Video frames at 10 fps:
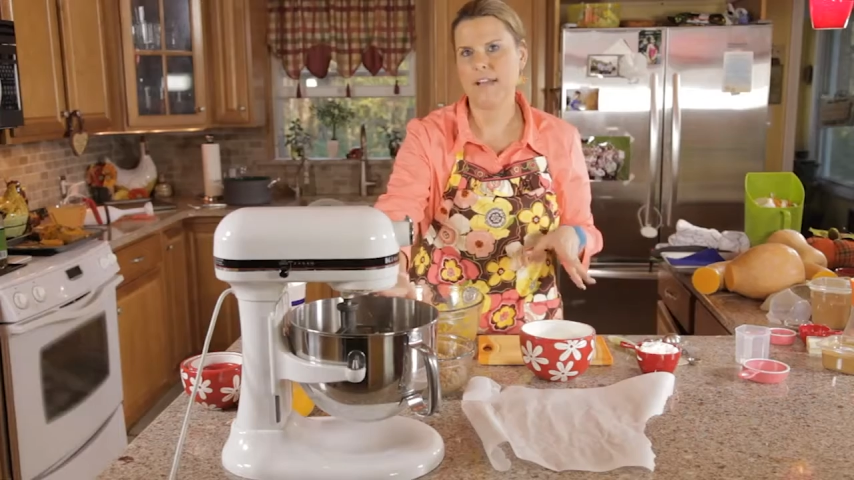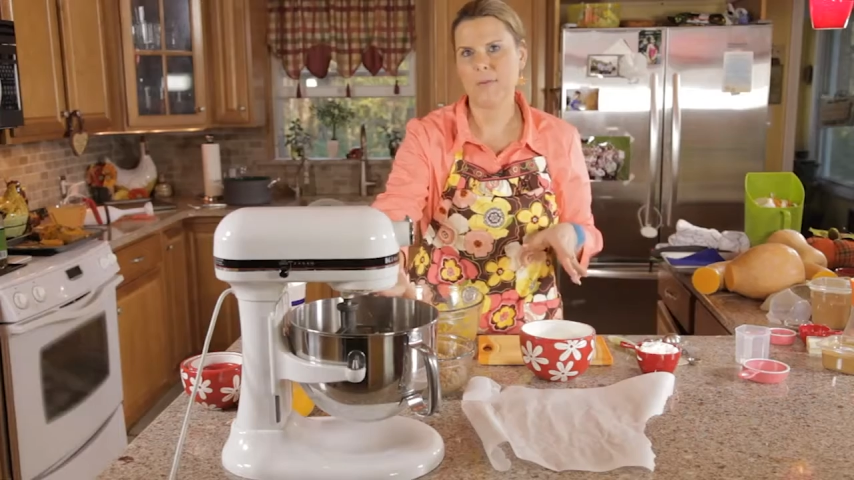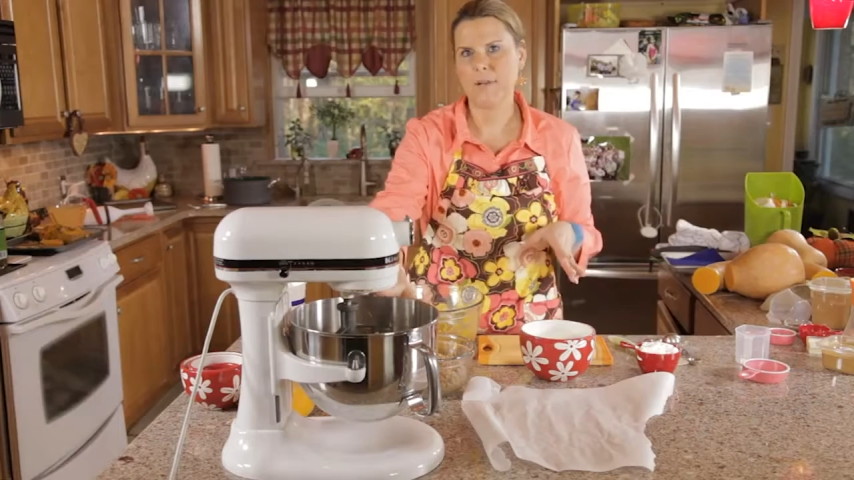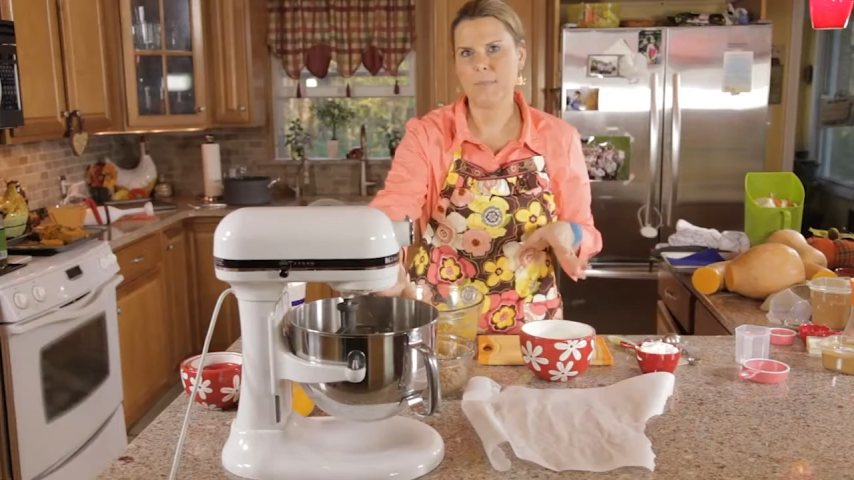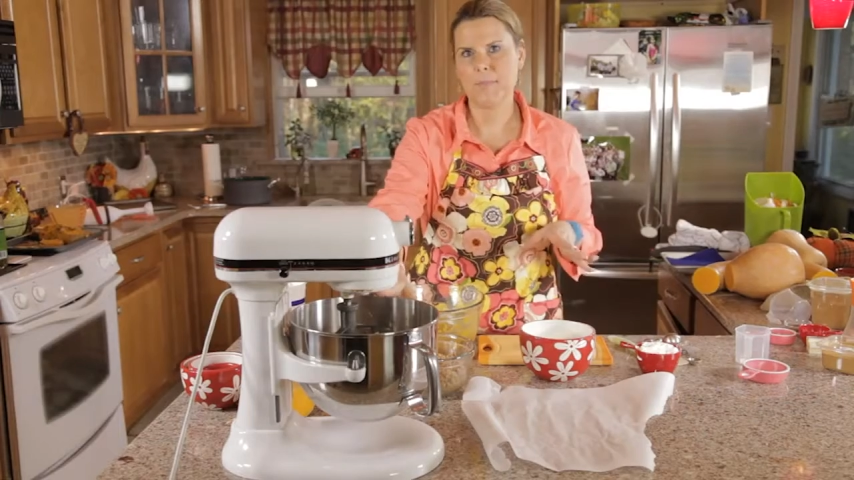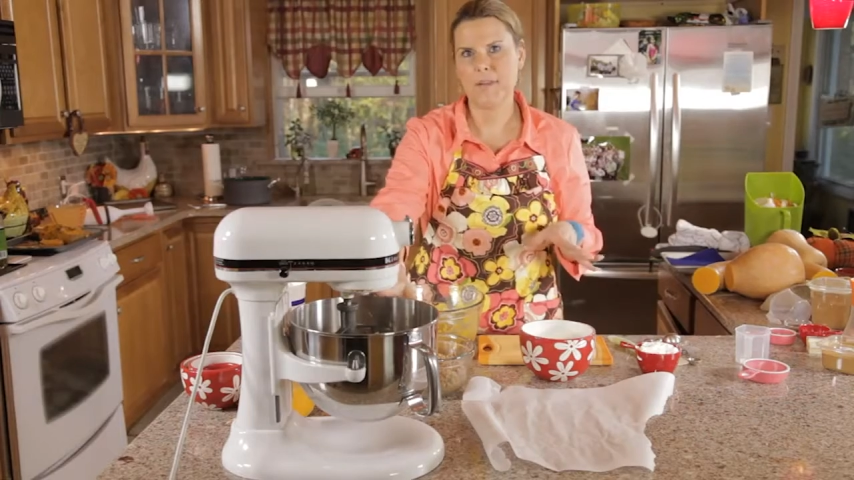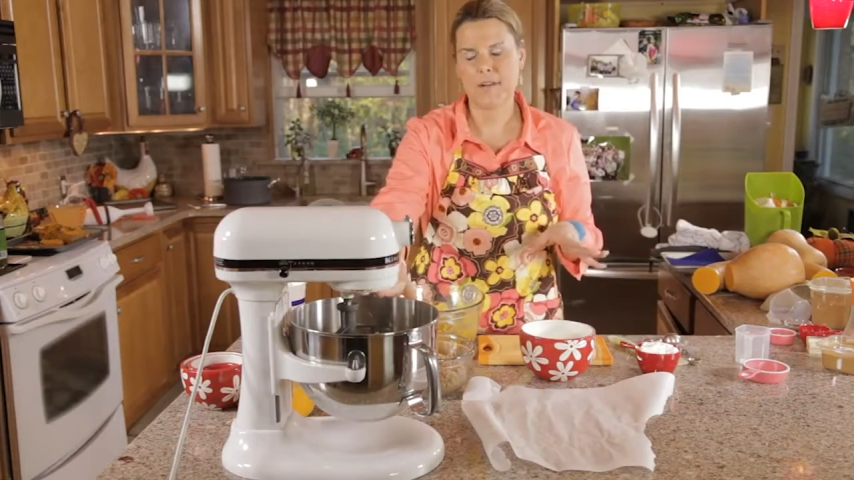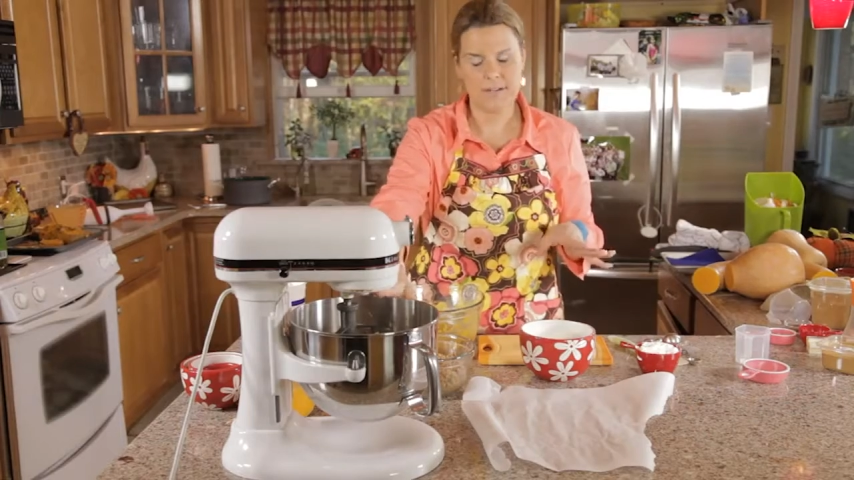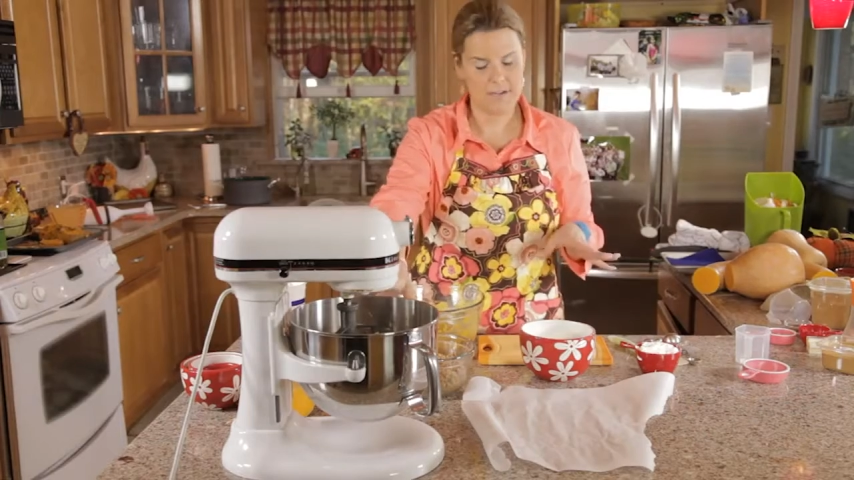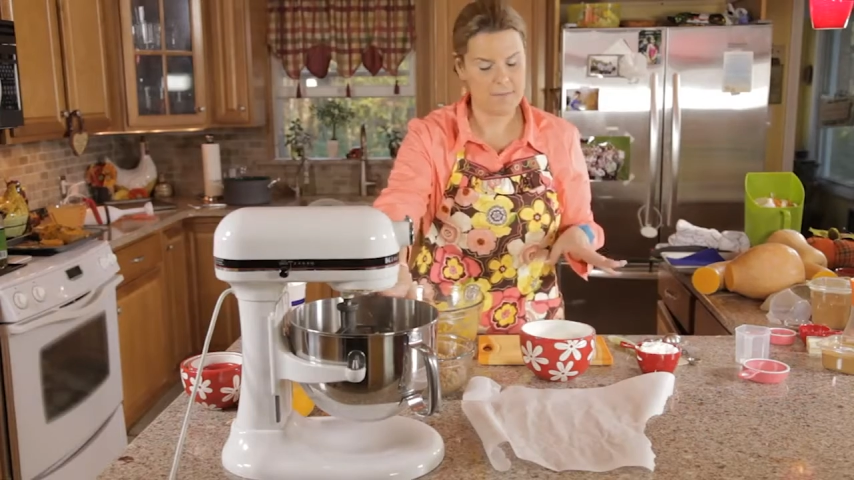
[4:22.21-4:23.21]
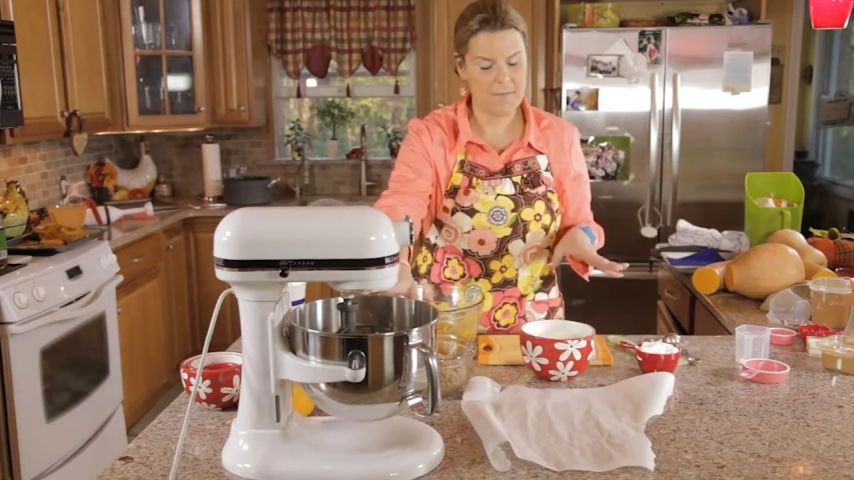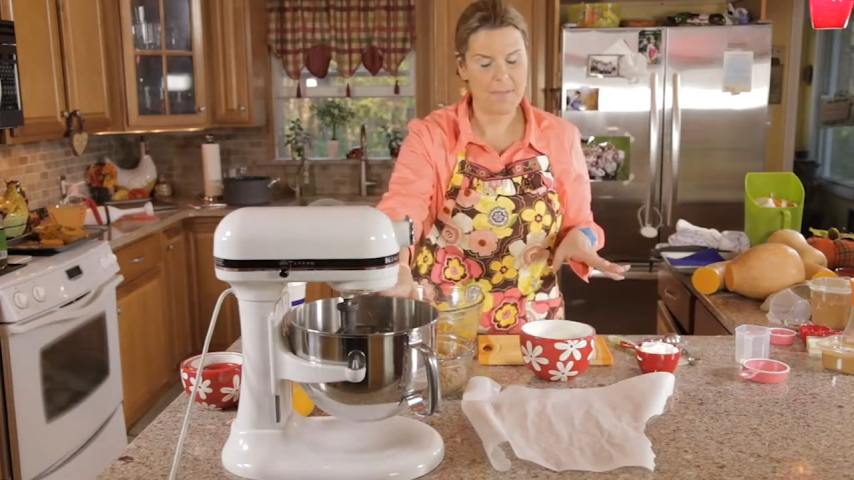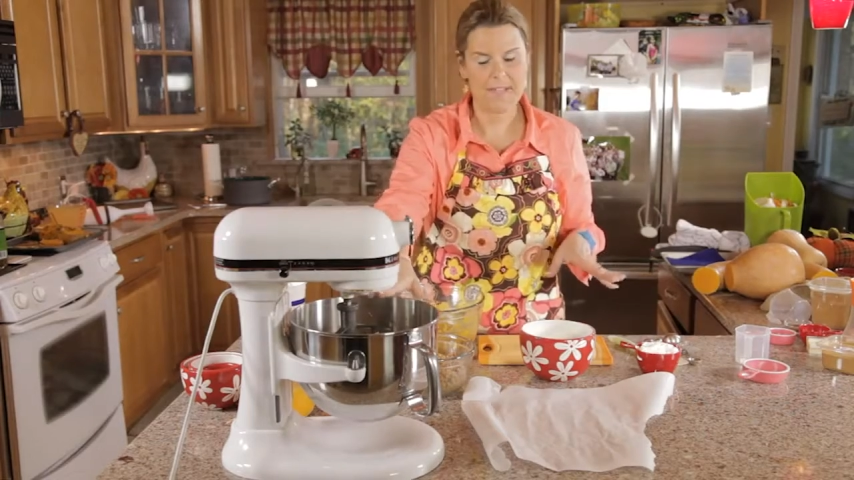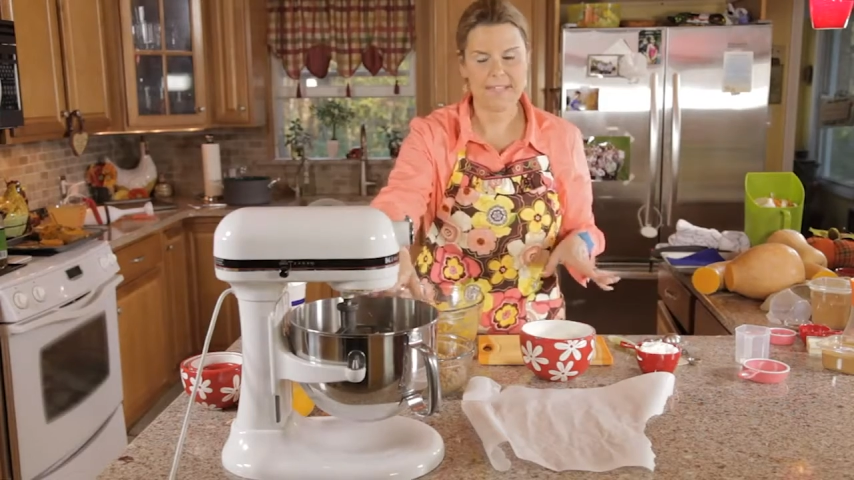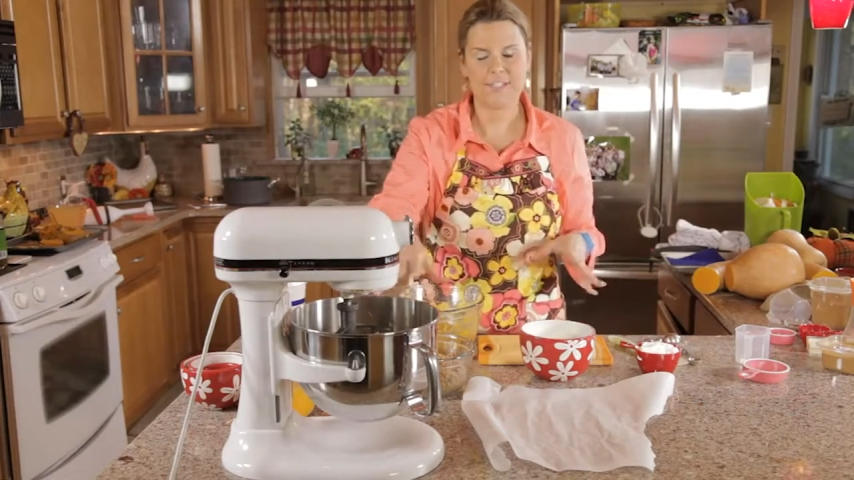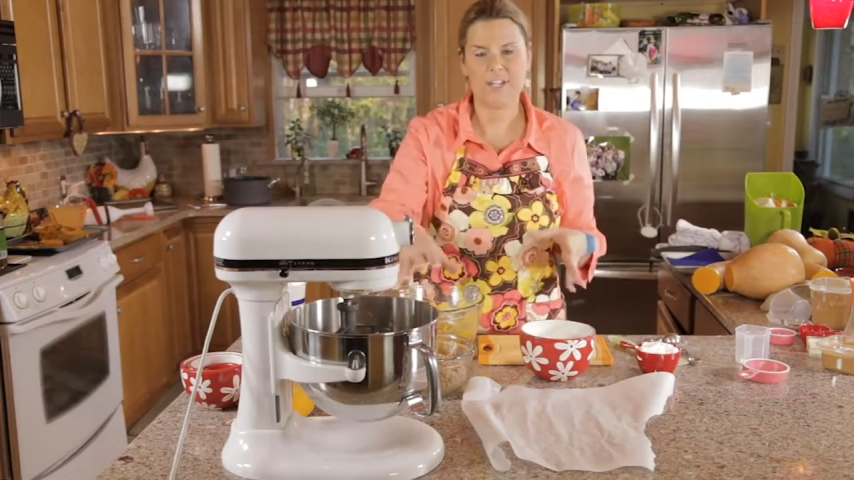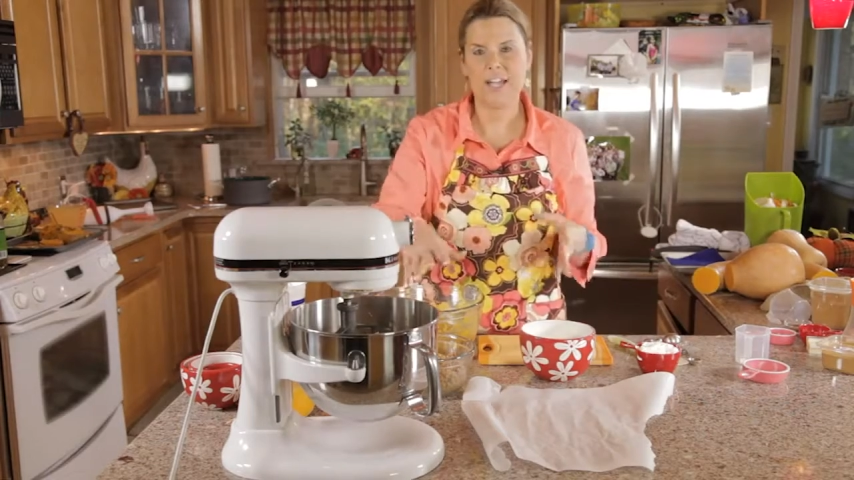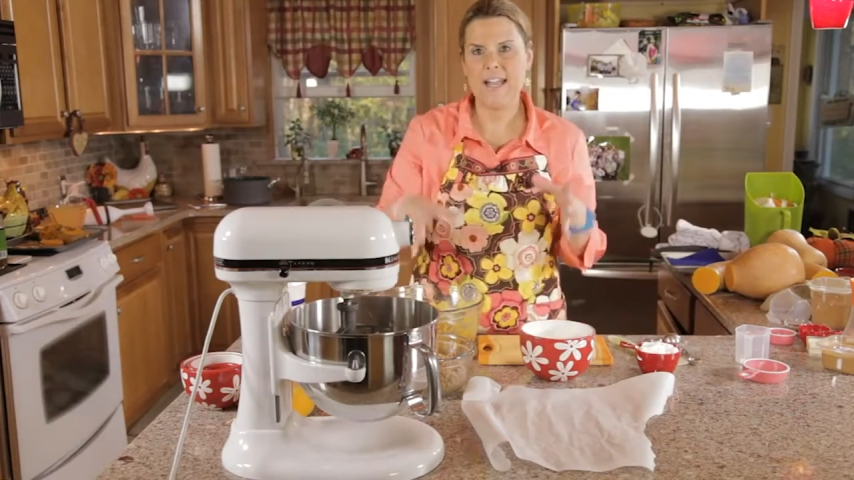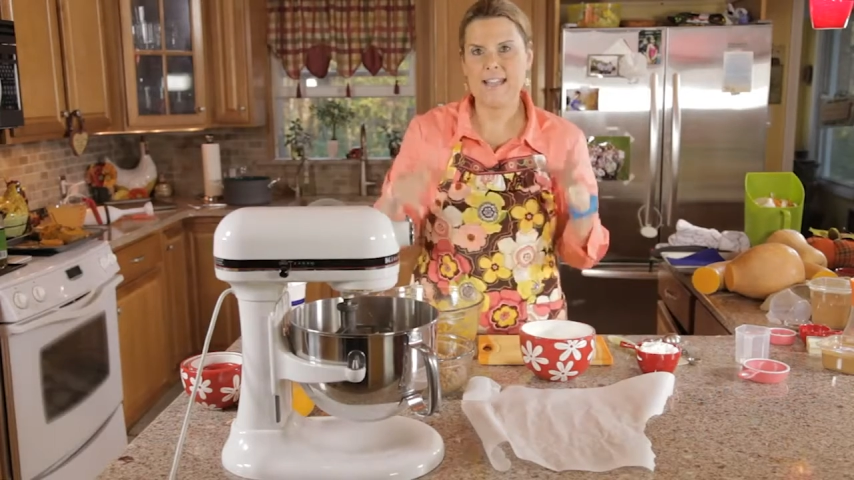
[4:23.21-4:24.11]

that ready prepared here in my mixer.